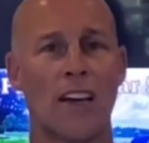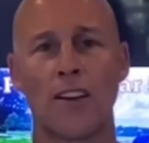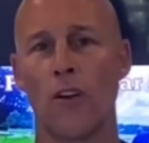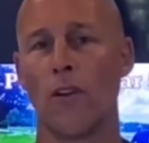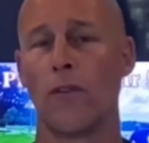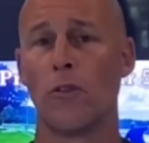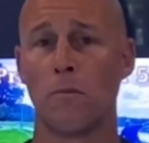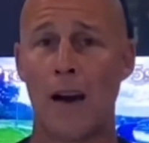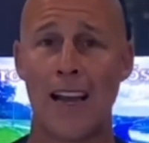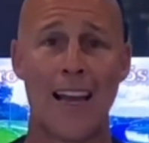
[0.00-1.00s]
I don't know if it was
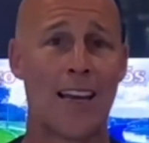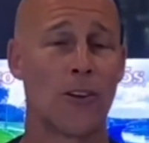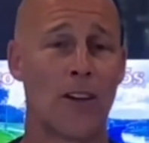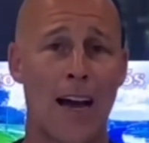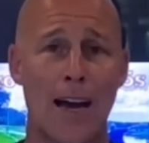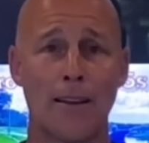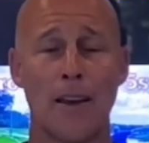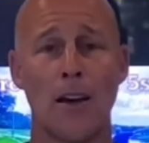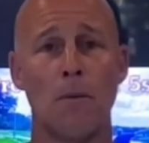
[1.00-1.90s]
my hand or not,